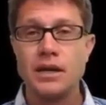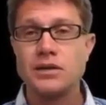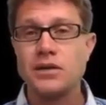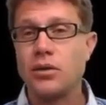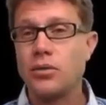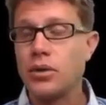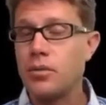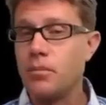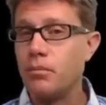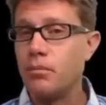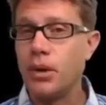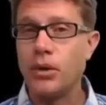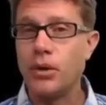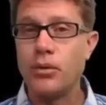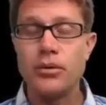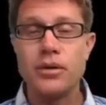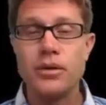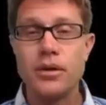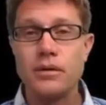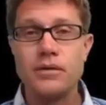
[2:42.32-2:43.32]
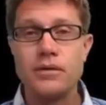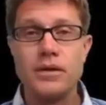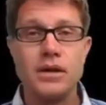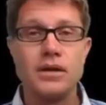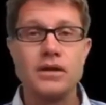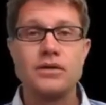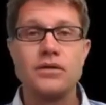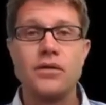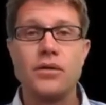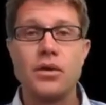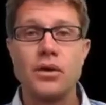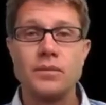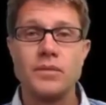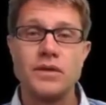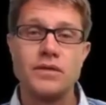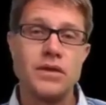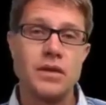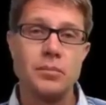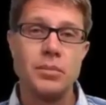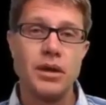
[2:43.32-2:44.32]
And so with both of these forms
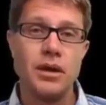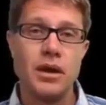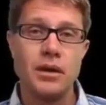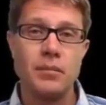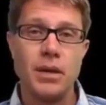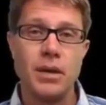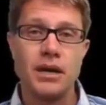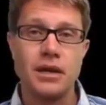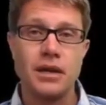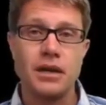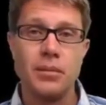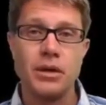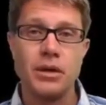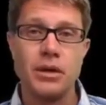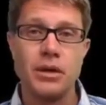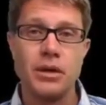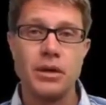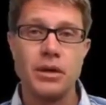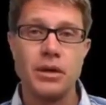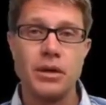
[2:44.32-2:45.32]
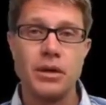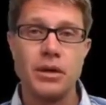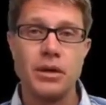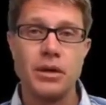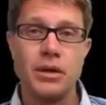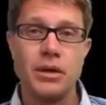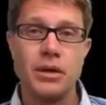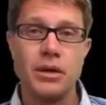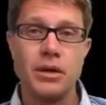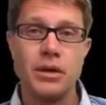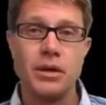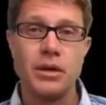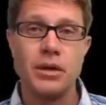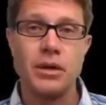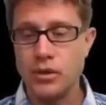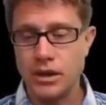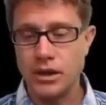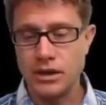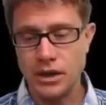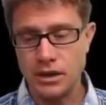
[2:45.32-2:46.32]
of simple harmonic motion, you should be able
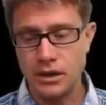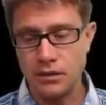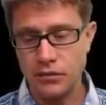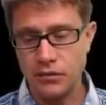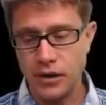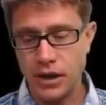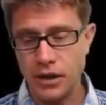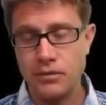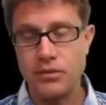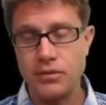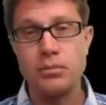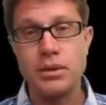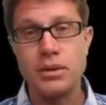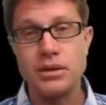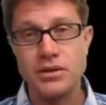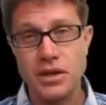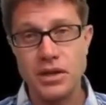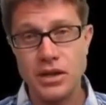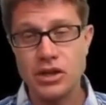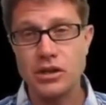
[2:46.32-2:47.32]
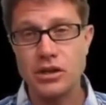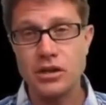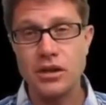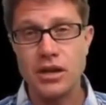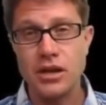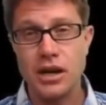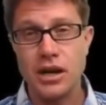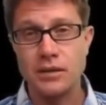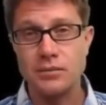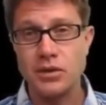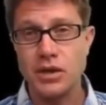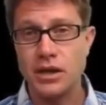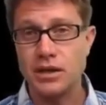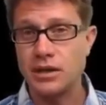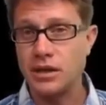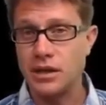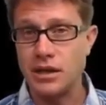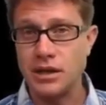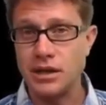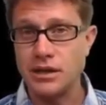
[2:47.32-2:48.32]
to identify the position of the
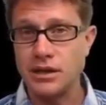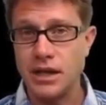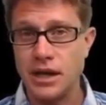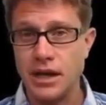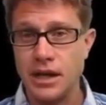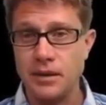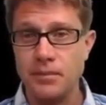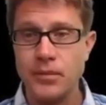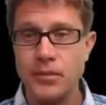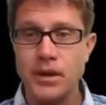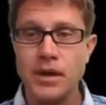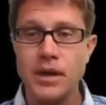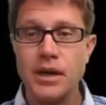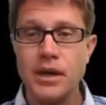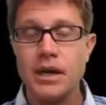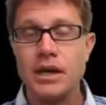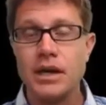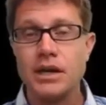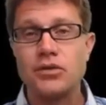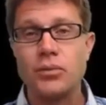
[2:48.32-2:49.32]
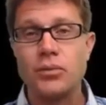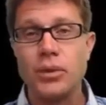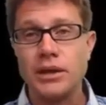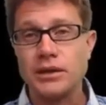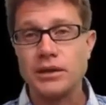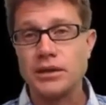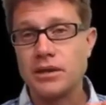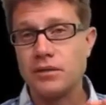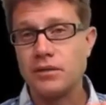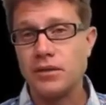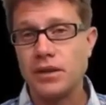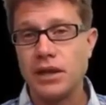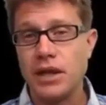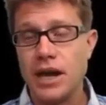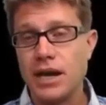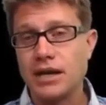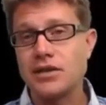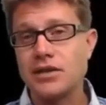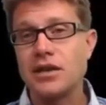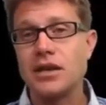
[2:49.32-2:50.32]
object at any time, its relative
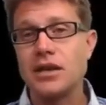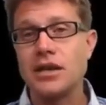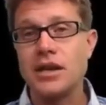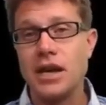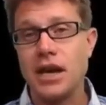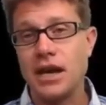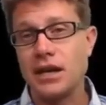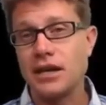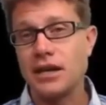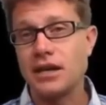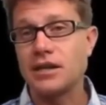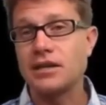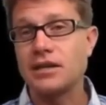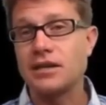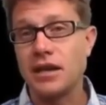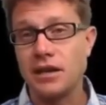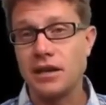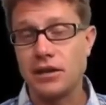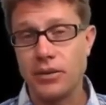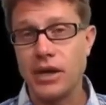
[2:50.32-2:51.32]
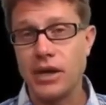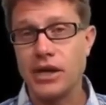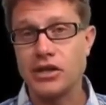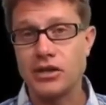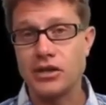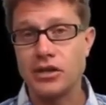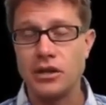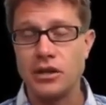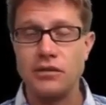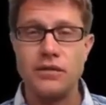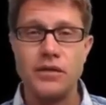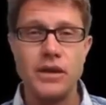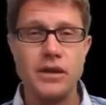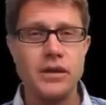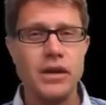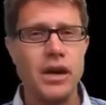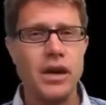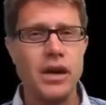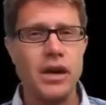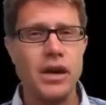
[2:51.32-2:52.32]
velocity and acceleration, and
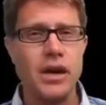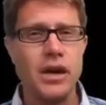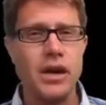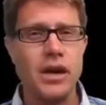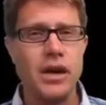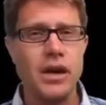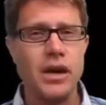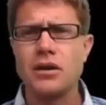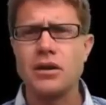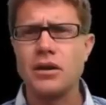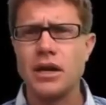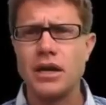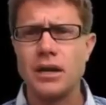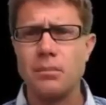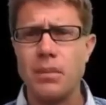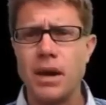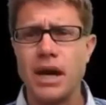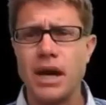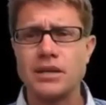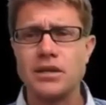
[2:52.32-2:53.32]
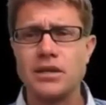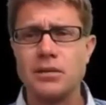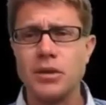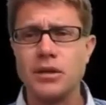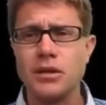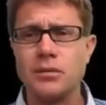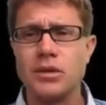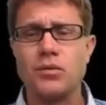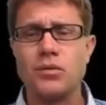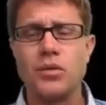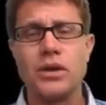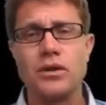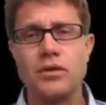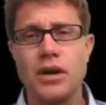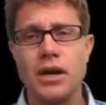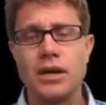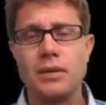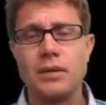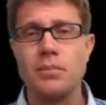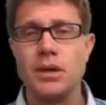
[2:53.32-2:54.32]
figure out when these are at a maximum and when
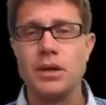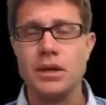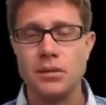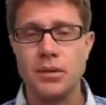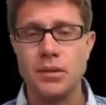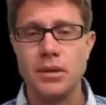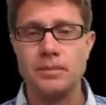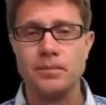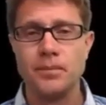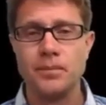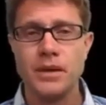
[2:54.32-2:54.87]
they're at a minimum.